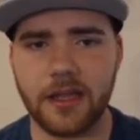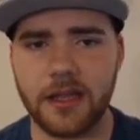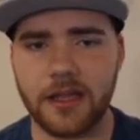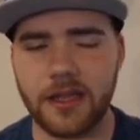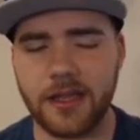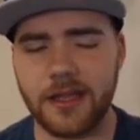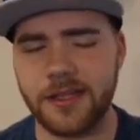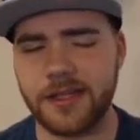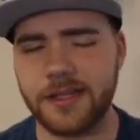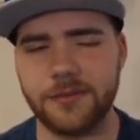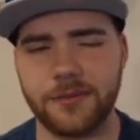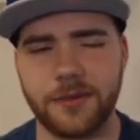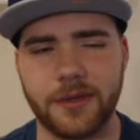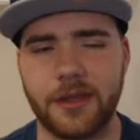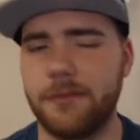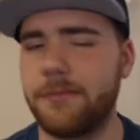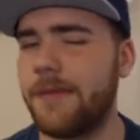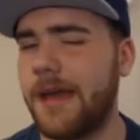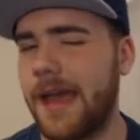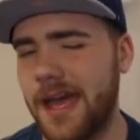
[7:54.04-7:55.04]
it didn't
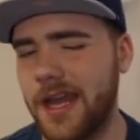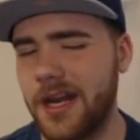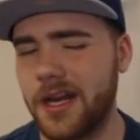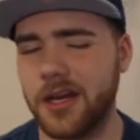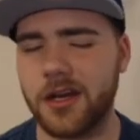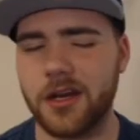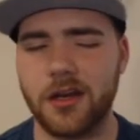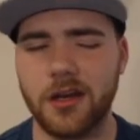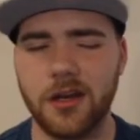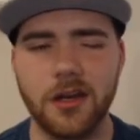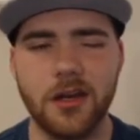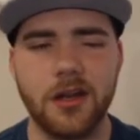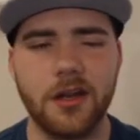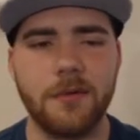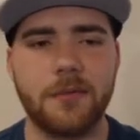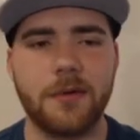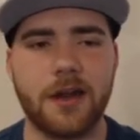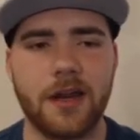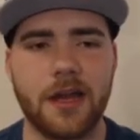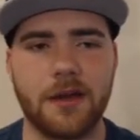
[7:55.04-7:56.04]
really matter,
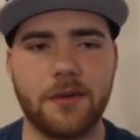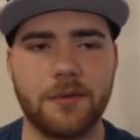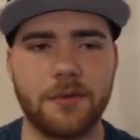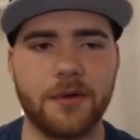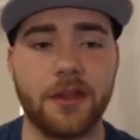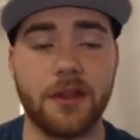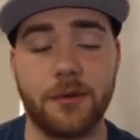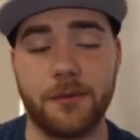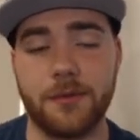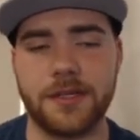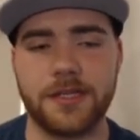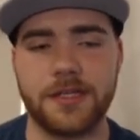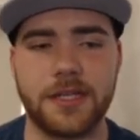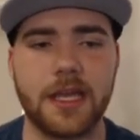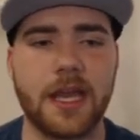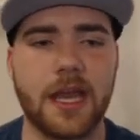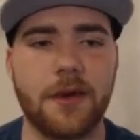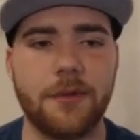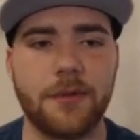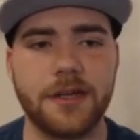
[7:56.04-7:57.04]
but I really wish
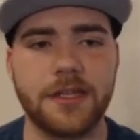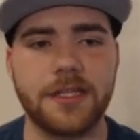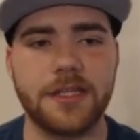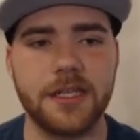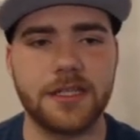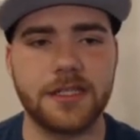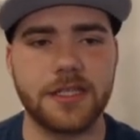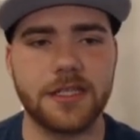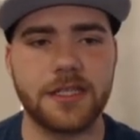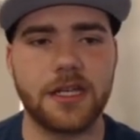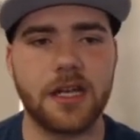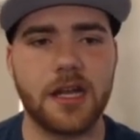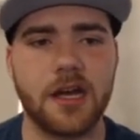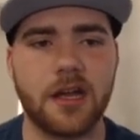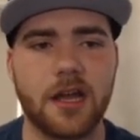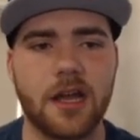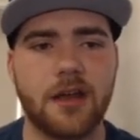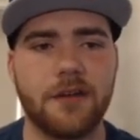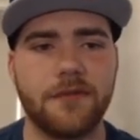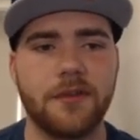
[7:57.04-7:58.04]
like I would have changed it to
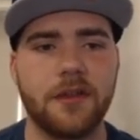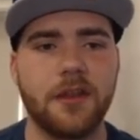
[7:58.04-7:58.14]
Knockoff.